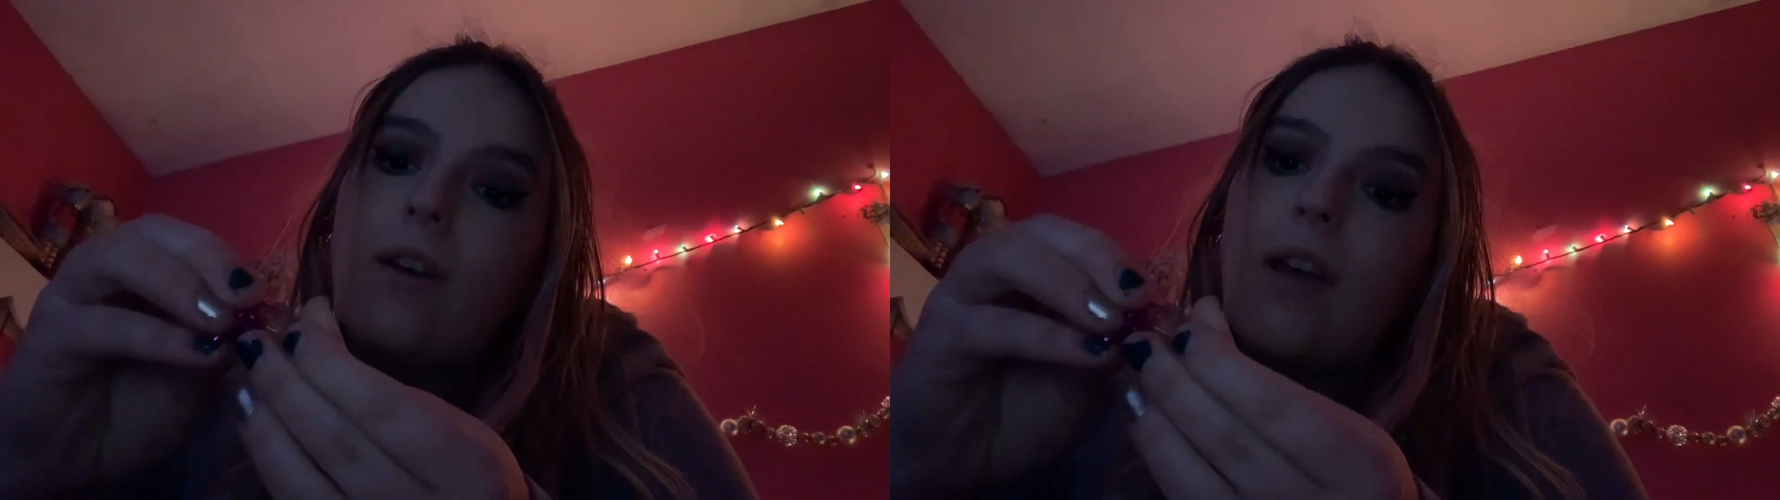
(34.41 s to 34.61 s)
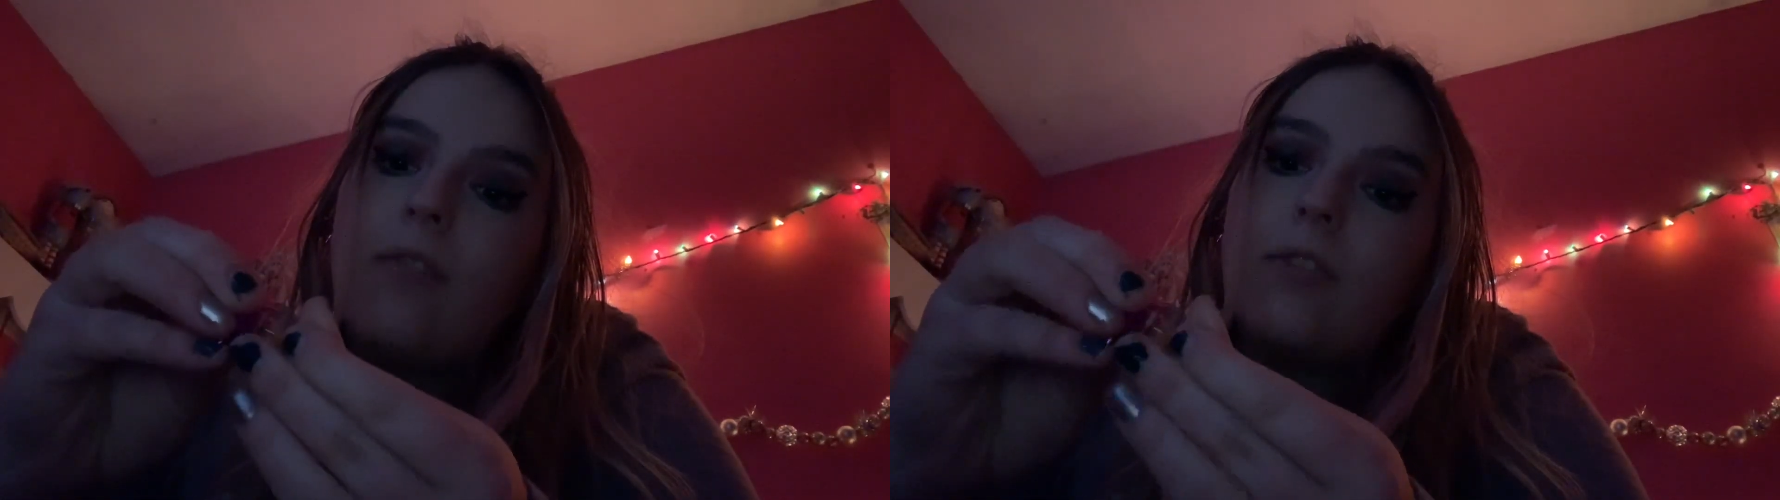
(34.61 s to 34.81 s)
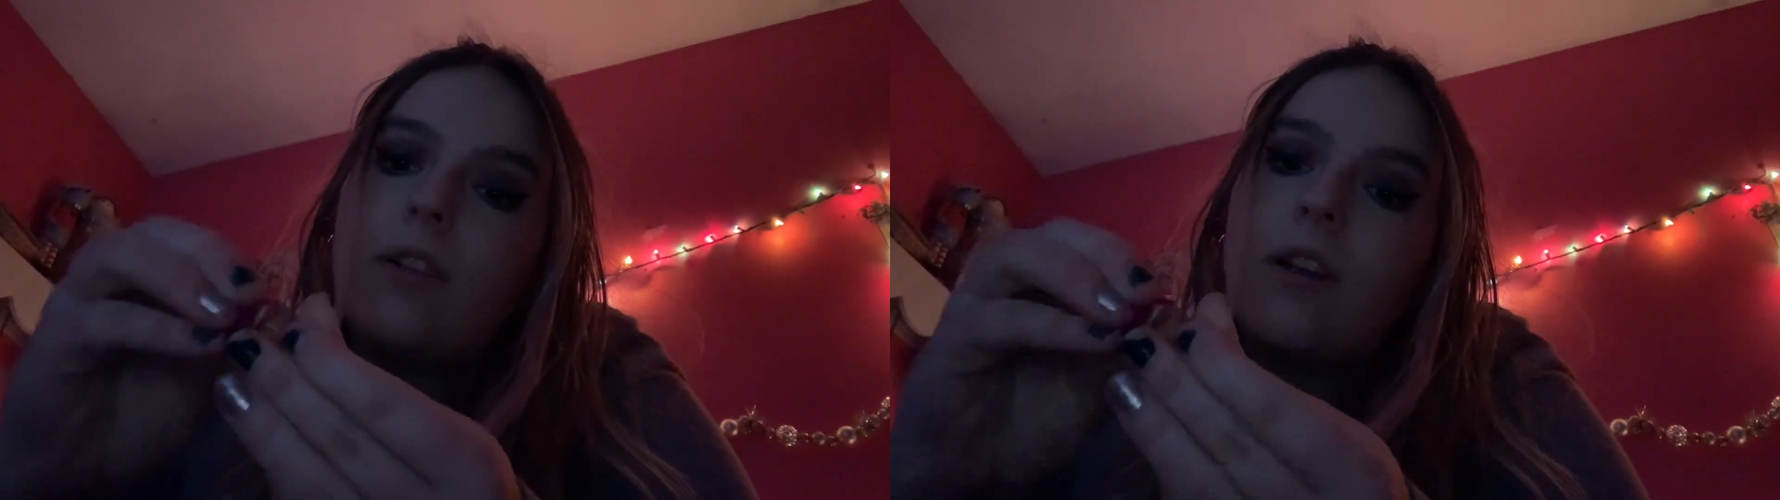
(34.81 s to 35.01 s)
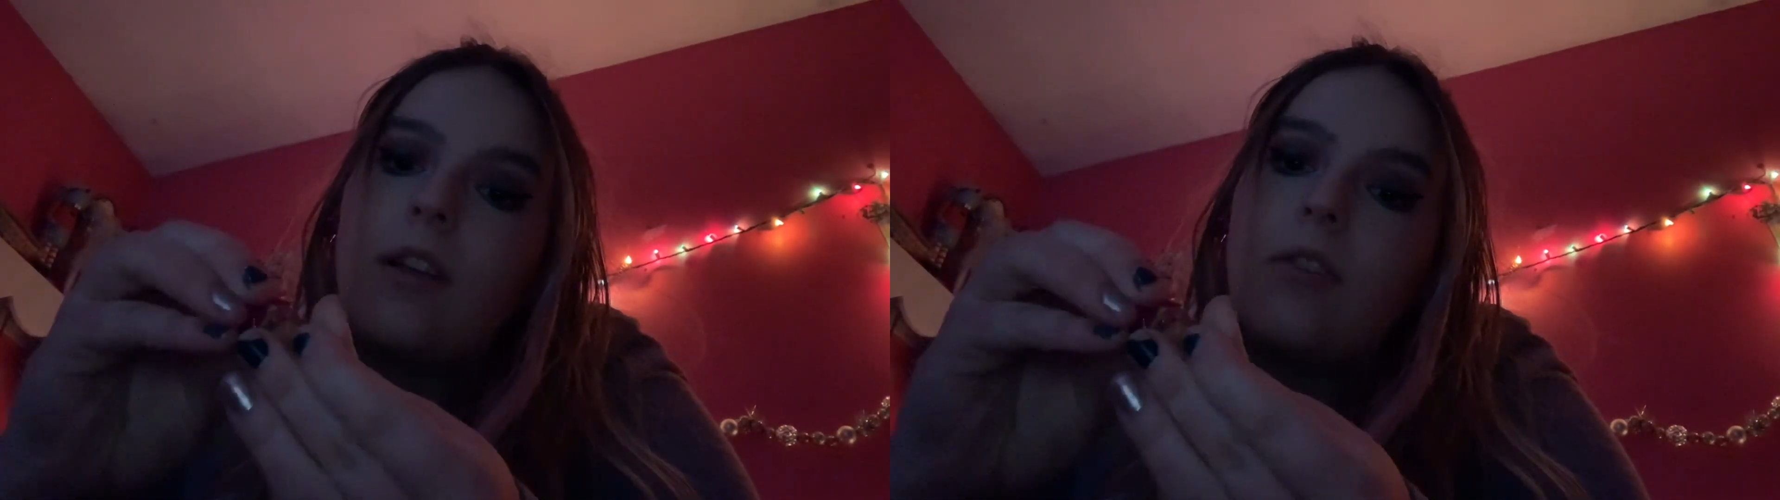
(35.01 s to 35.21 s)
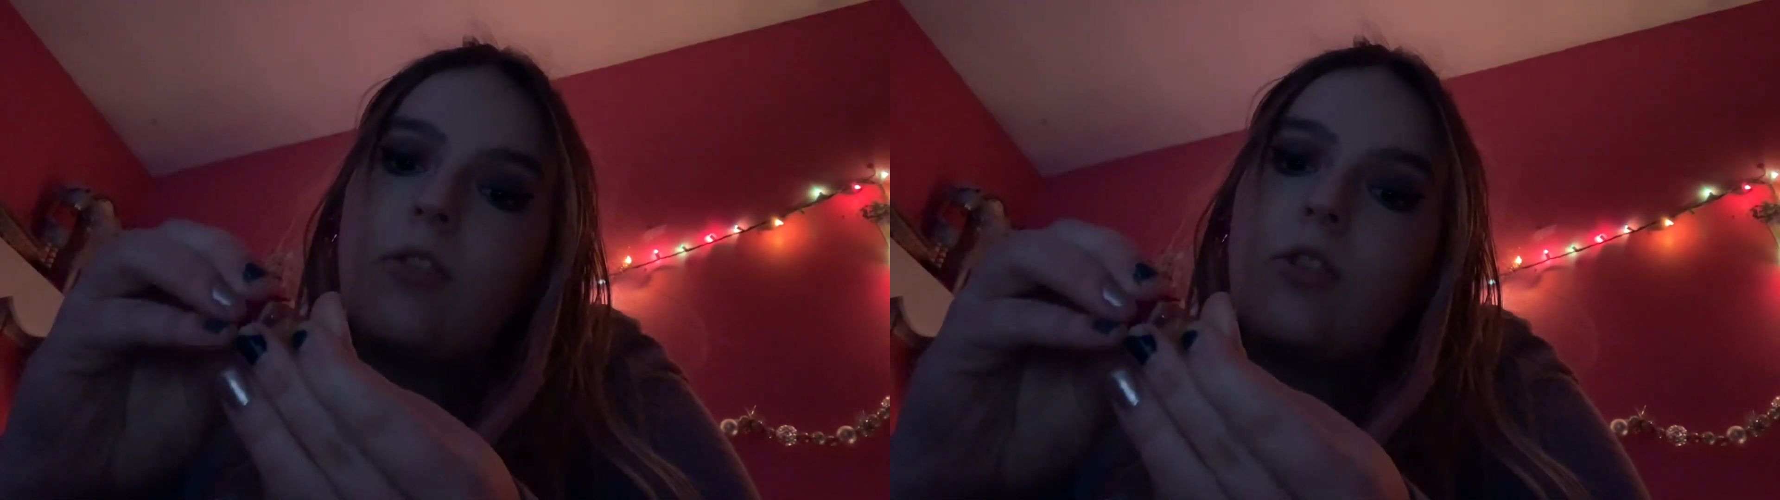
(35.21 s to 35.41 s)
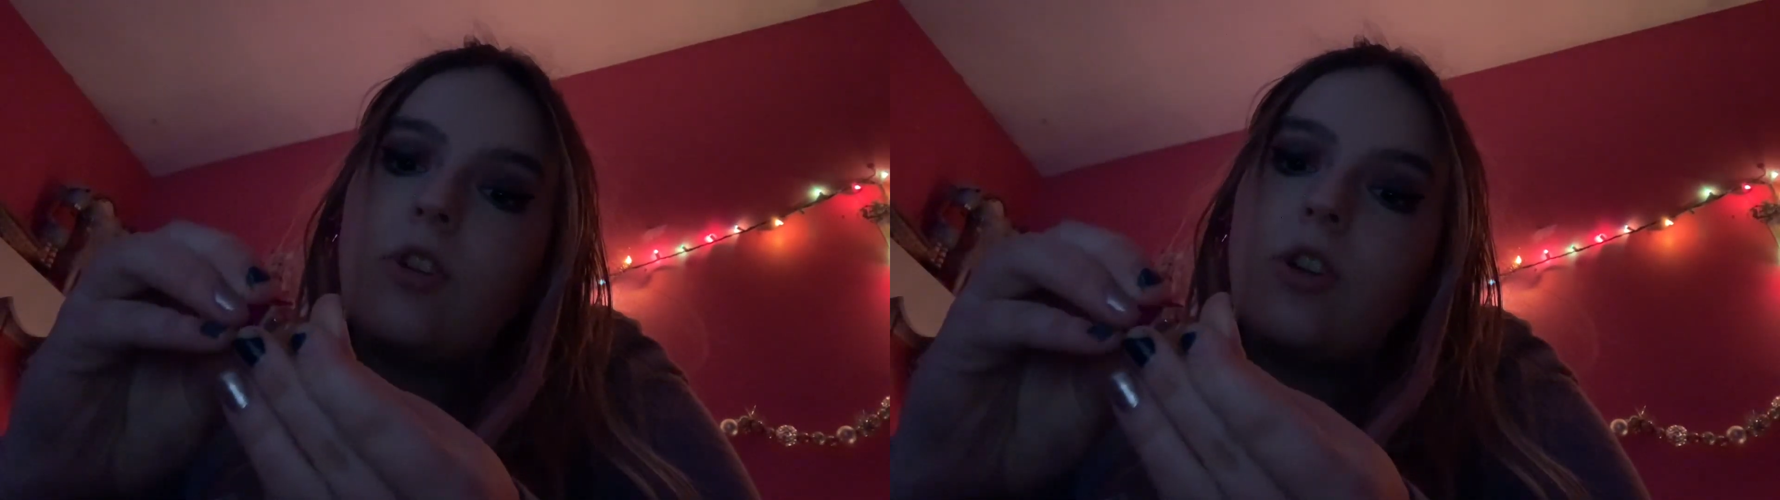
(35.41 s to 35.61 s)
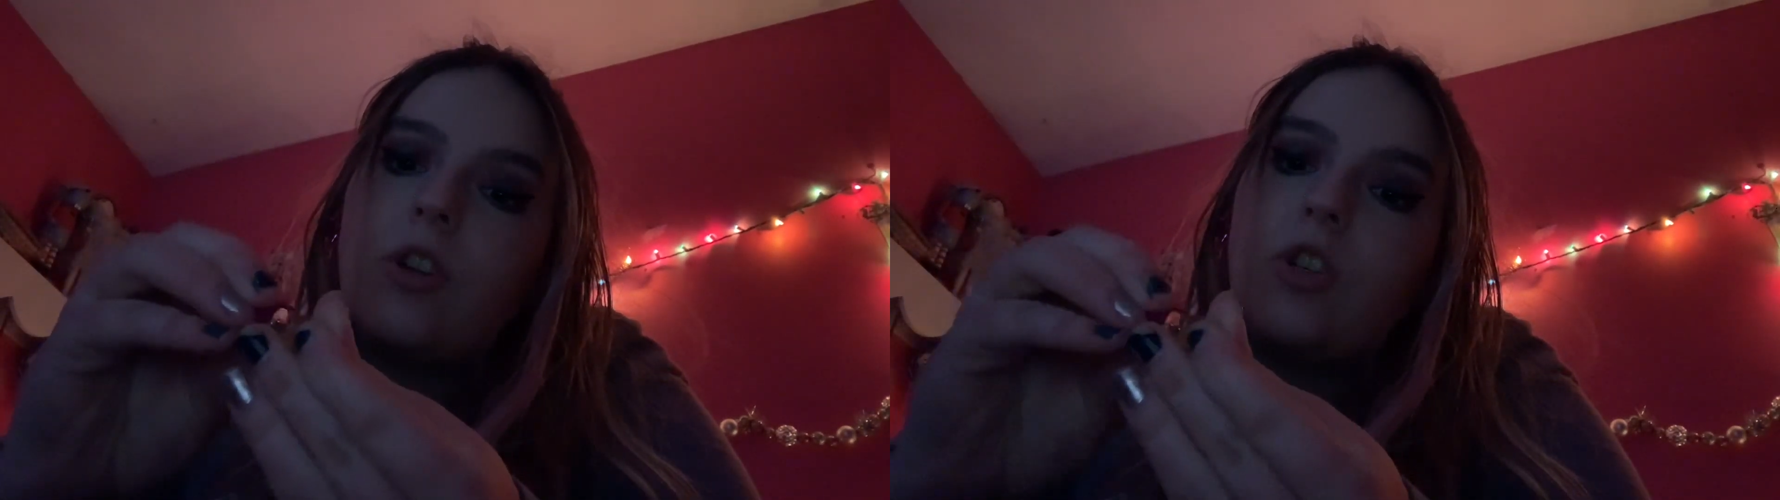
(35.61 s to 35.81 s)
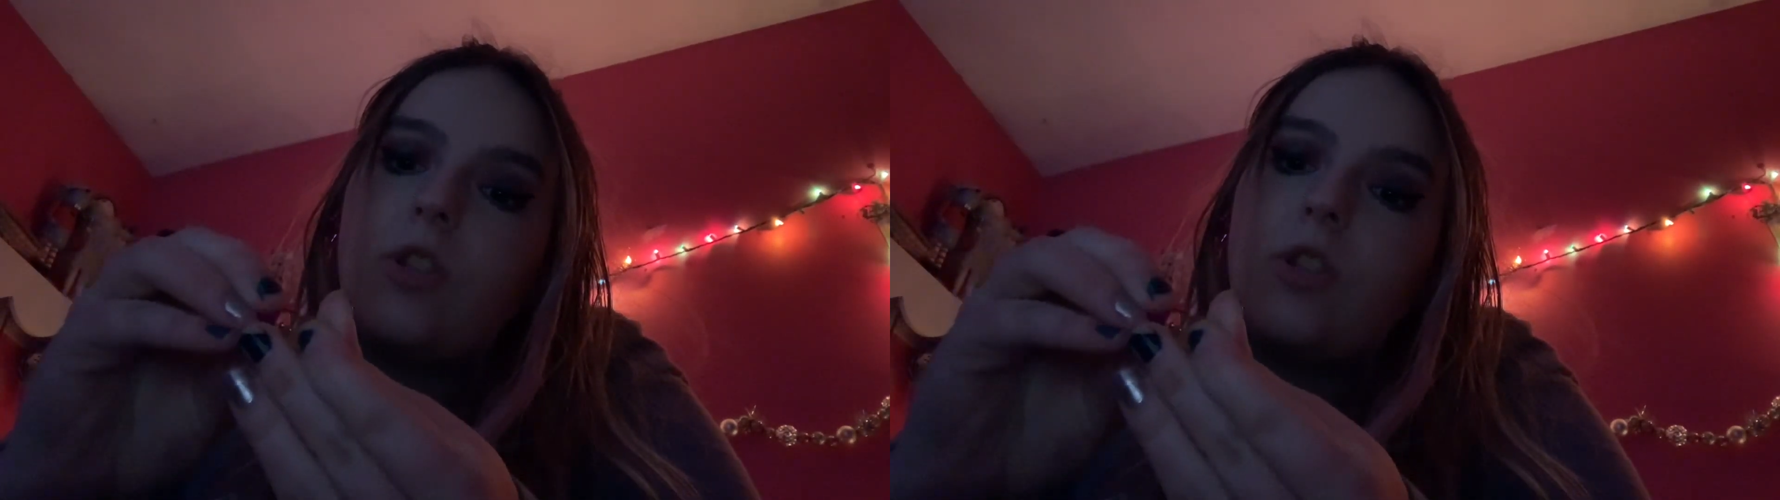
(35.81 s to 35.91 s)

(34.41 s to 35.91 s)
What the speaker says: after I go to church,